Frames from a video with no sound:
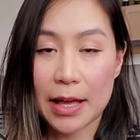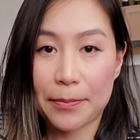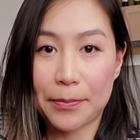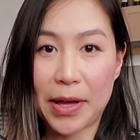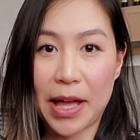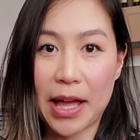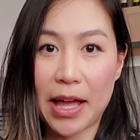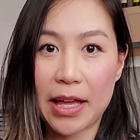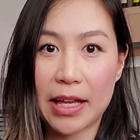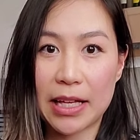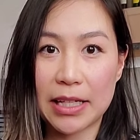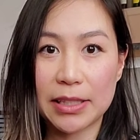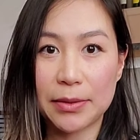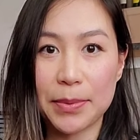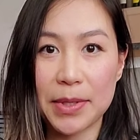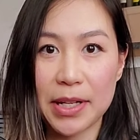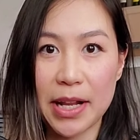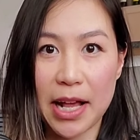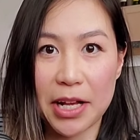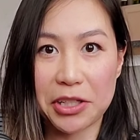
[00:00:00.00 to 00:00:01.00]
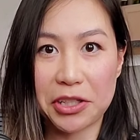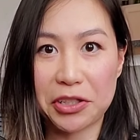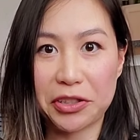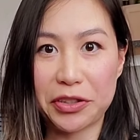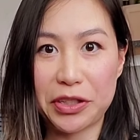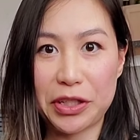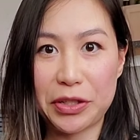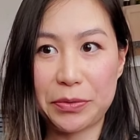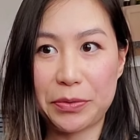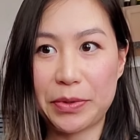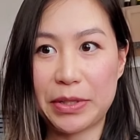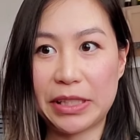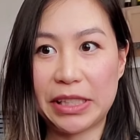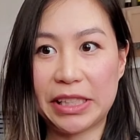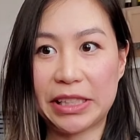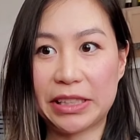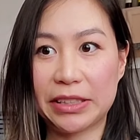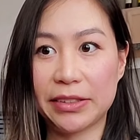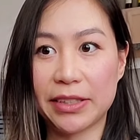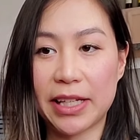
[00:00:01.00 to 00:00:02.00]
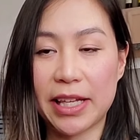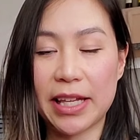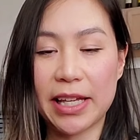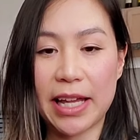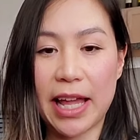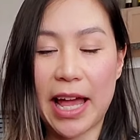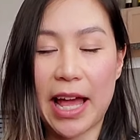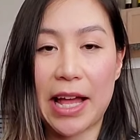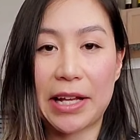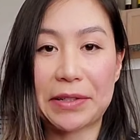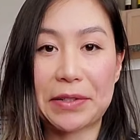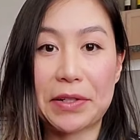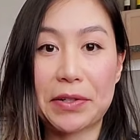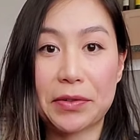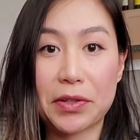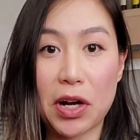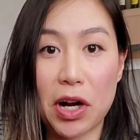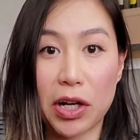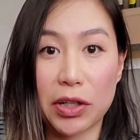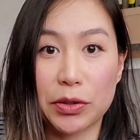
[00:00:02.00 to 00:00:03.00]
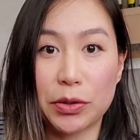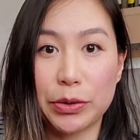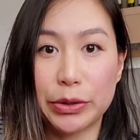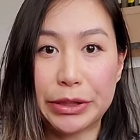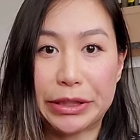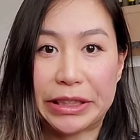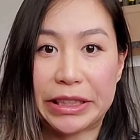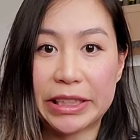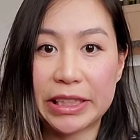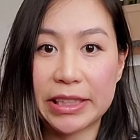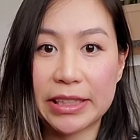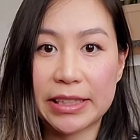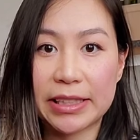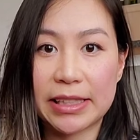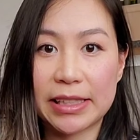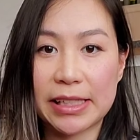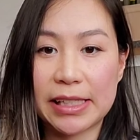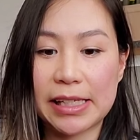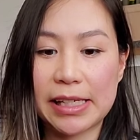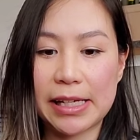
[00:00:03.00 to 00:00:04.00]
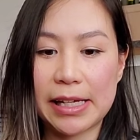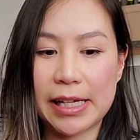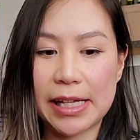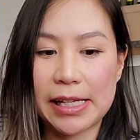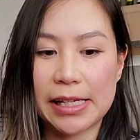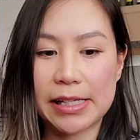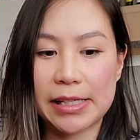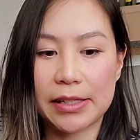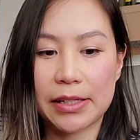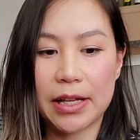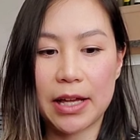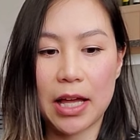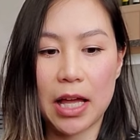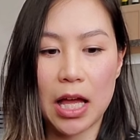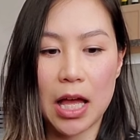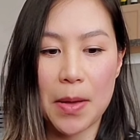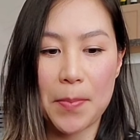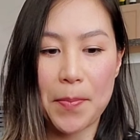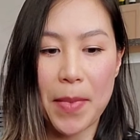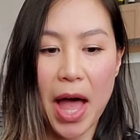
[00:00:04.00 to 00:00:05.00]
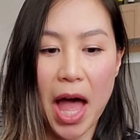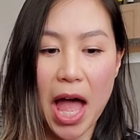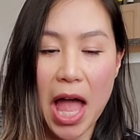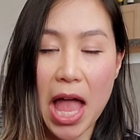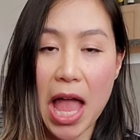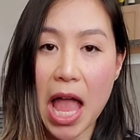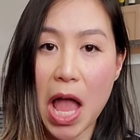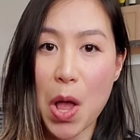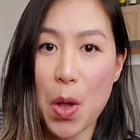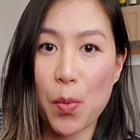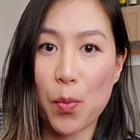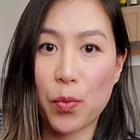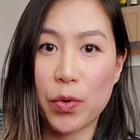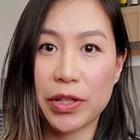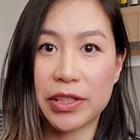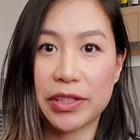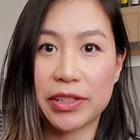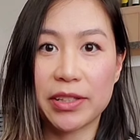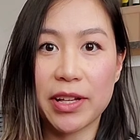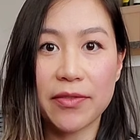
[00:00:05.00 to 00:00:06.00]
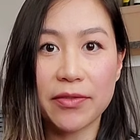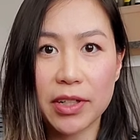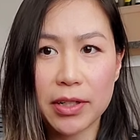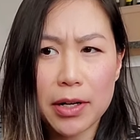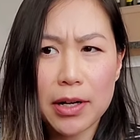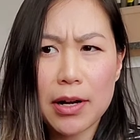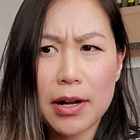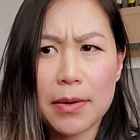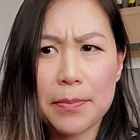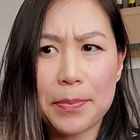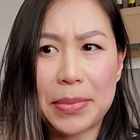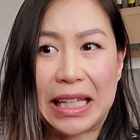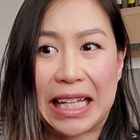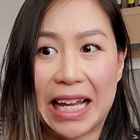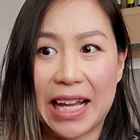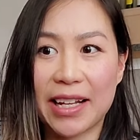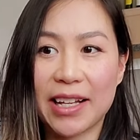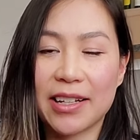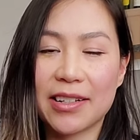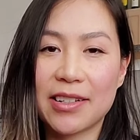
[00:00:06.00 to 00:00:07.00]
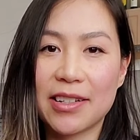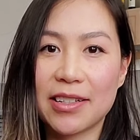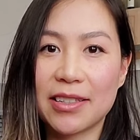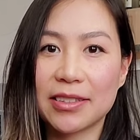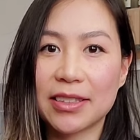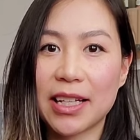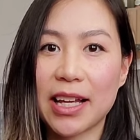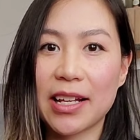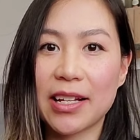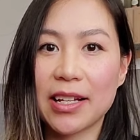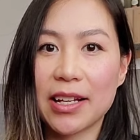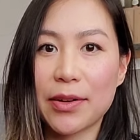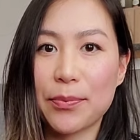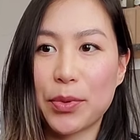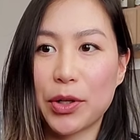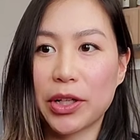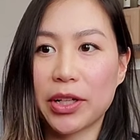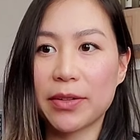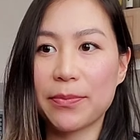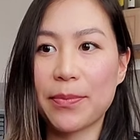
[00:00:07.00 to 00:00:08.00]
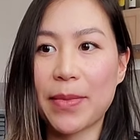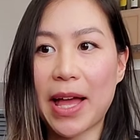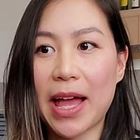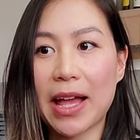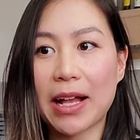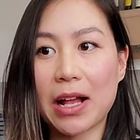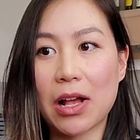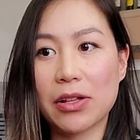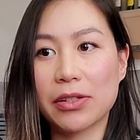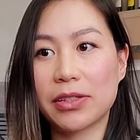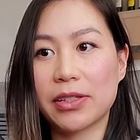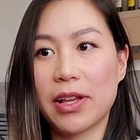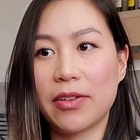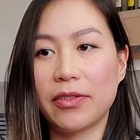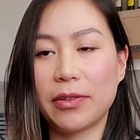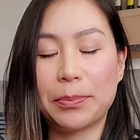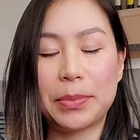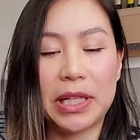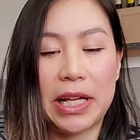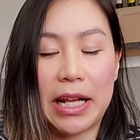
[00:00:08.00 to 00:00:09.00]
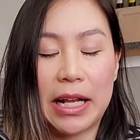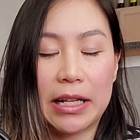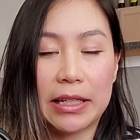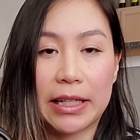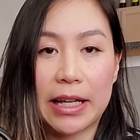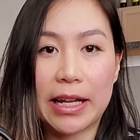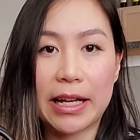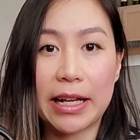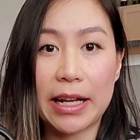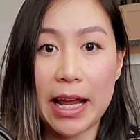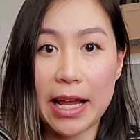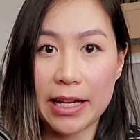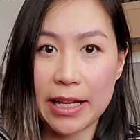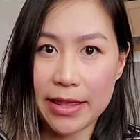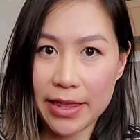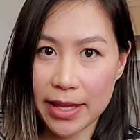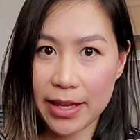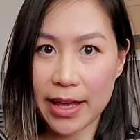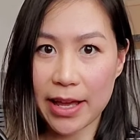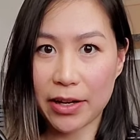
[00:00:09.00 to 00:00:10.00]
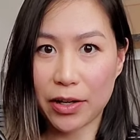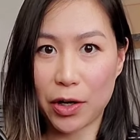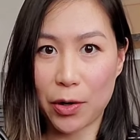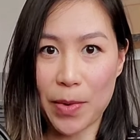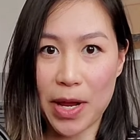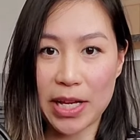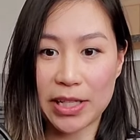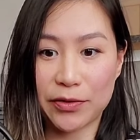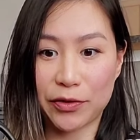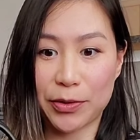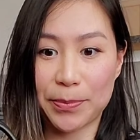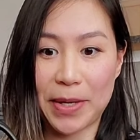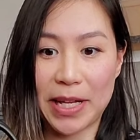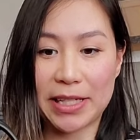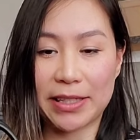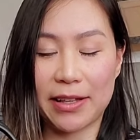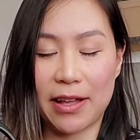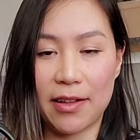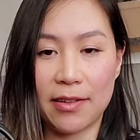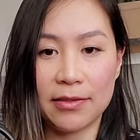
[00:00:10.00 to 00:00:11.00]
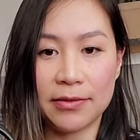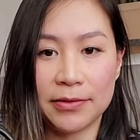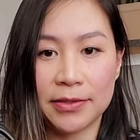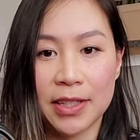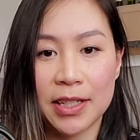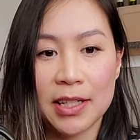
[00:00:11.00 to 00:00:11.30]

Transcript: My husband actually was looking at card holders, and I was never planning on getting a Birkin bag. I was never planning on getting anything at Hermes for myself.